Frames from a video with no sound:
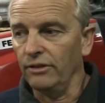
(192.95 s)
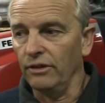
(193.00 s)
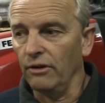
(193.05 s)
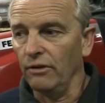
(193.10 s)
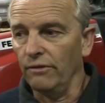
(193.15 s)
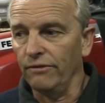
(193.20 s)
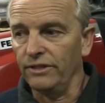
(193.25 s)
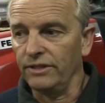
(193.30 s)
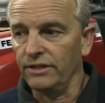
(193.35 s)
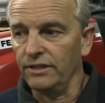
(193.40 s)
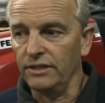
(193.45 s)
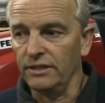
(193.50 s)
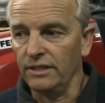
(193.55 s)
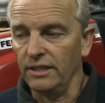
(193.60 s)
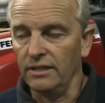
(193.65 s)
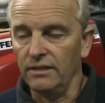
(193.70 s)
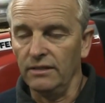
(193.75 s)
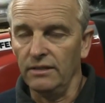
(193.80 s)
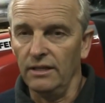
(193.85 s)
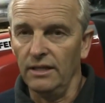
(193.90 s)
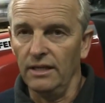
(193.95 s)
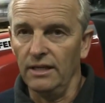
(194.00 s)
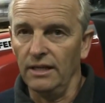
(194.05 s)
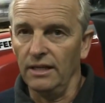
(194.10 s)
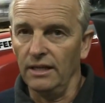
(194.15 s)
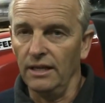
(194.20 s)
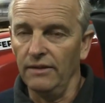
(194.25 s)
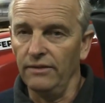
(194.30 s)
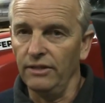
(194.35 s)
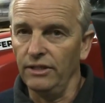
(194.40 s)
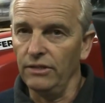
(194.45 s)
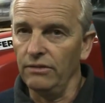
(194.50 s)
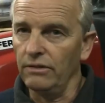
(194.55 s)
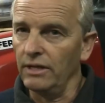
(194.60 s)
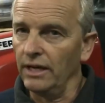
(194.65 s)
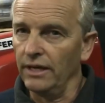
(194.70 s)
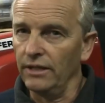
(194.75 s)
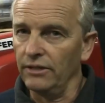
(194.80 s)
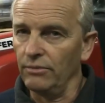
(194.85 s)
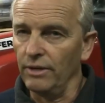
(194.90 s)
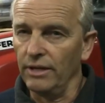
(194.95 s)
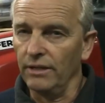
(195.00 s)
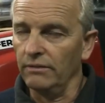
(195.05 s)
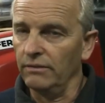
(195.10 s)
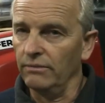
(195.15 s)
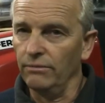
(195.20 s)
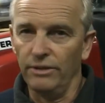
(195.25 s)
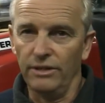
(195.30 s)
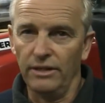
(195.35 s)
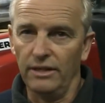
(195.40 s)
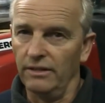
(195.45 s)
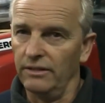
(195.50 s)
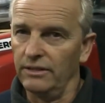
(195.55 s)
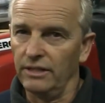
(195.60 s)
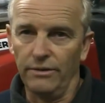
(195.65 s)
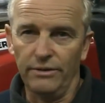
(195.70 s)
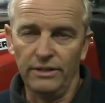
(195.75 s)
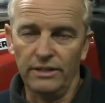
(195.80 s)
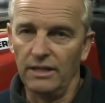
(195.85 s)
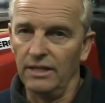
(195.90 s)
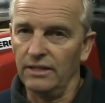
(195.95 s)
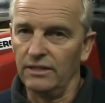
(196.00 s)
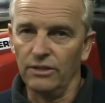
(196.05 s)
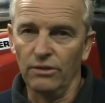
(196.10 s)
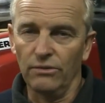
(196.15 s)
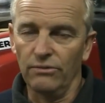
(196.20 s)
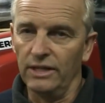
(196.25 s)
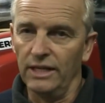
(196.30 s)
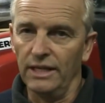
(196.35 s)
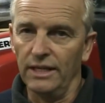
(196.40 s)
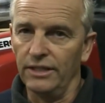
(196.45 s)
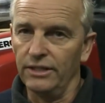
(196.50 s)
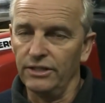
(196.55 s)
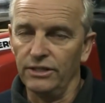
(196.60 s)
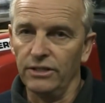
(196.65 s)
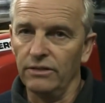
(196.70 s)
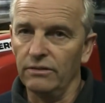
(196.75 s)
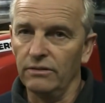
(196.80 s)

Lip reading: offices in the UK as well, so it's not really an issue.